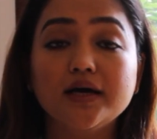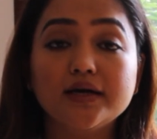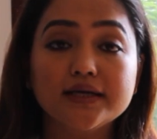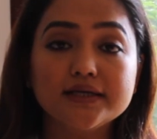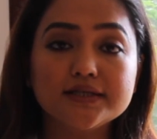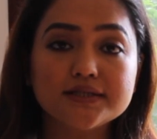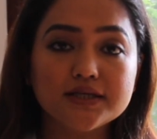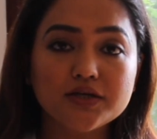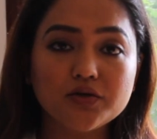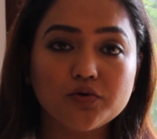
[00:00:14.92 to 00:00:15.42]

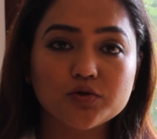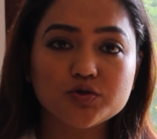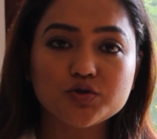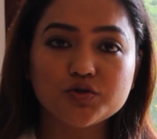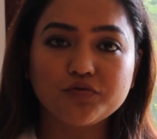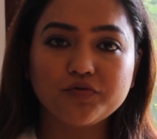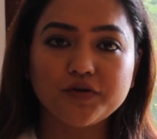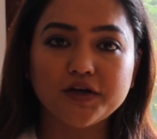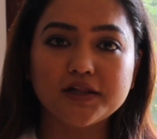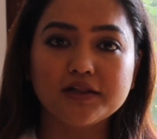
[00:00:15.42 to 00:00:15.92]
Rising
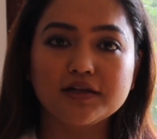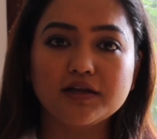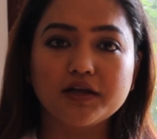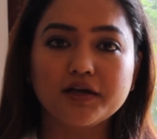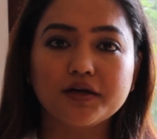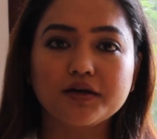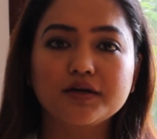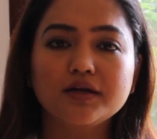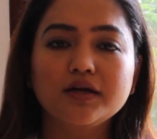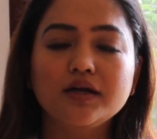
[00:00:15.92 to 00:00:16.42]
cost of
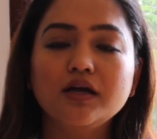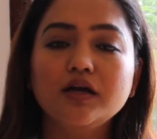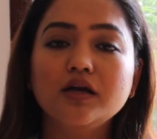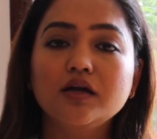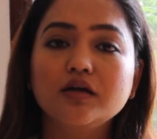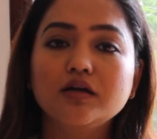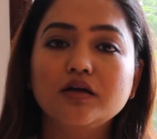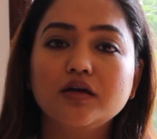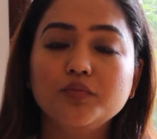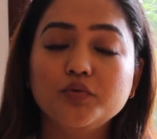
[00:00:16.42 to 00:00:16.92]
healthcare,
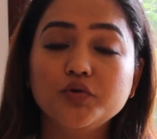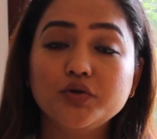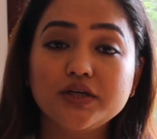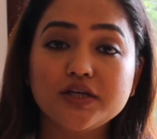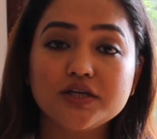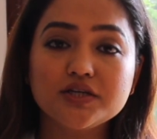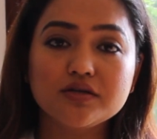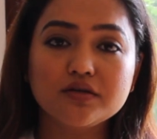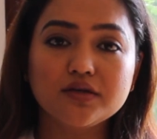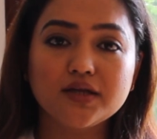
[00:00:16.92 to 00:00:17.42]

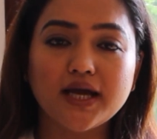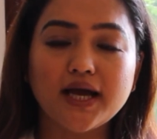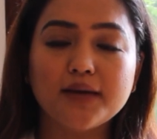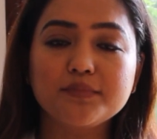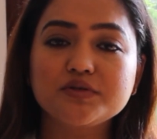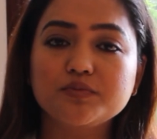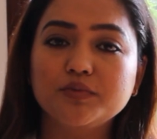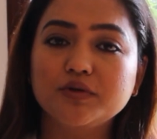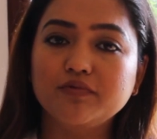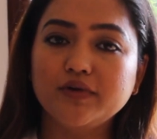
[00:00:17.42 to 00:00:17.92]
communication
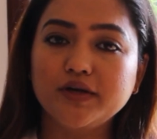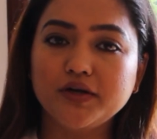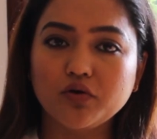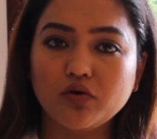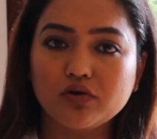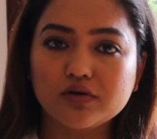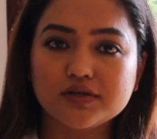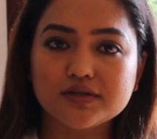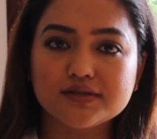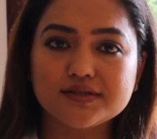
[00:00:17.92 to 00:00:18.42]
gaps between
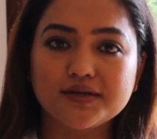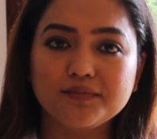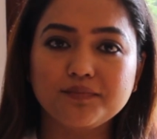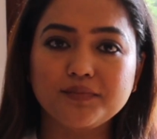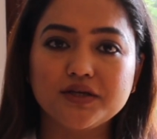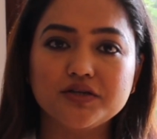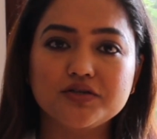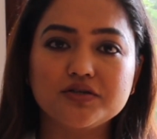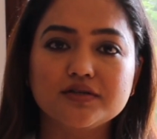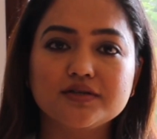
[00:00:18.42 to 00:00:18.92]
doctors and
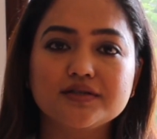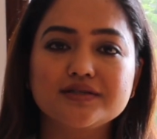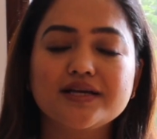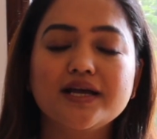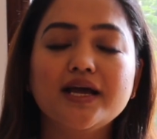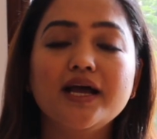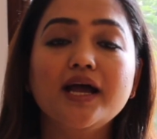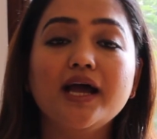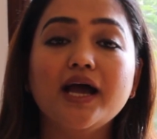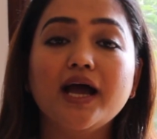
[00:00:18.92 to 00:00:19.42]
patients,
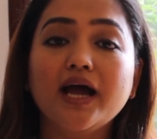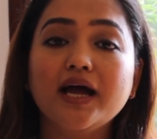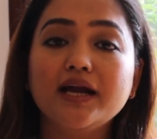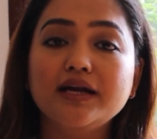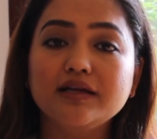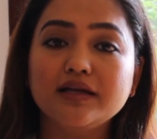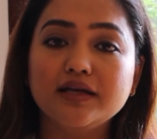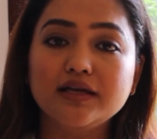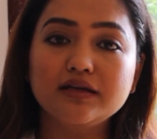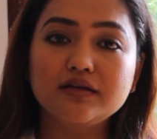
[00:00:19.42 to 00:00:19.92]

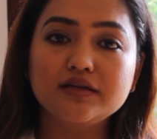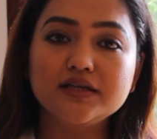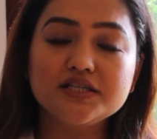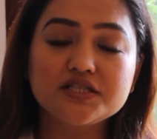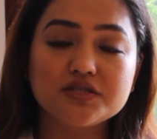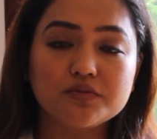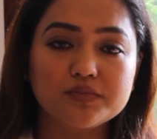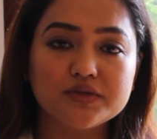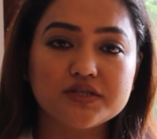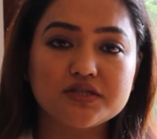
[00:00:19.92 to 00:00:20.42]
and
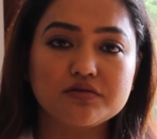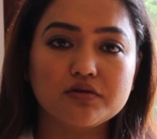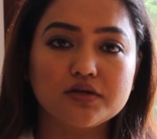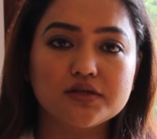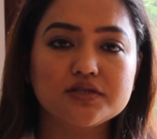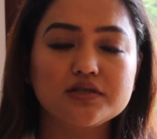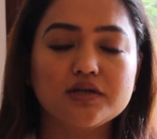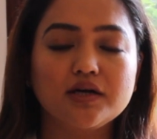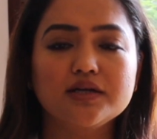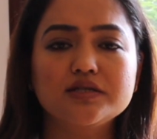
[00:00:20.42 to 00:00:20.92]
increased
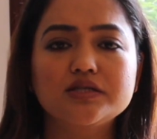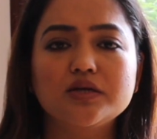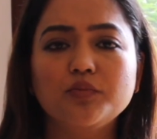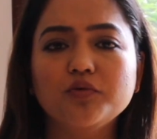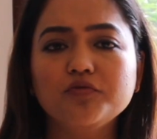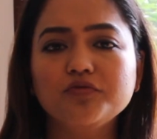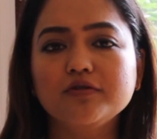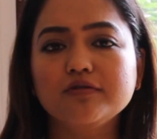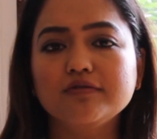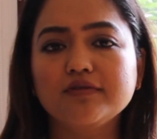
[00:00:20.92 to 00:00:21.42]
mistrust are some
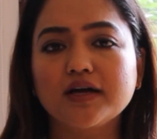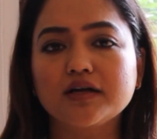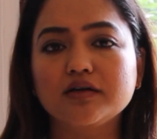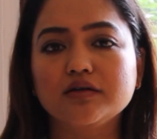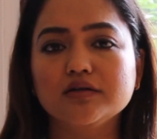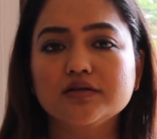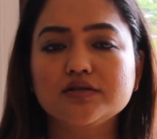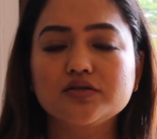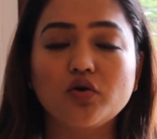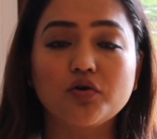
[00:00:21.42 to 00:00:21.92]
of the
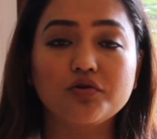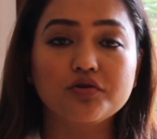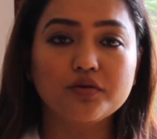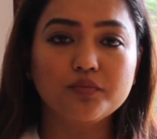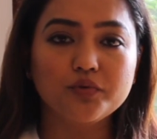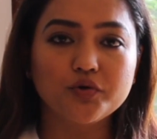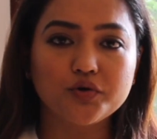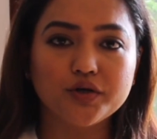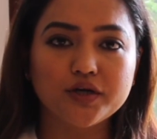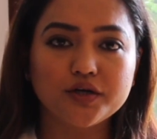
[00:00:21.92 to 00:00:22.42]
factors
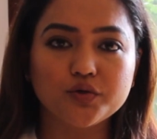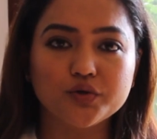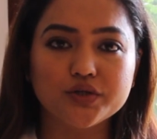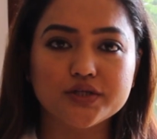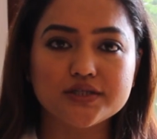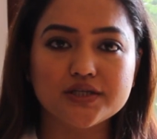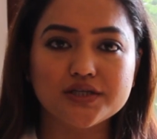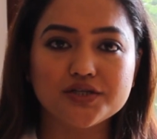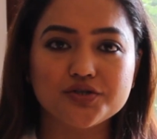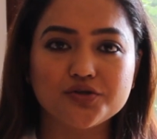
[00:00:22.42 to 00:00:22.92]
contributing to
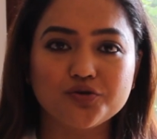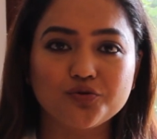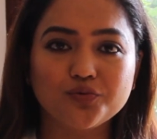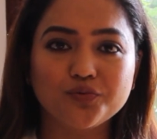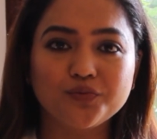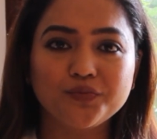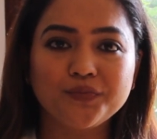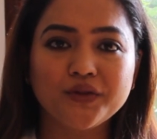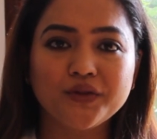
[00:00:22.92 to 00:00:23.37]
this issue.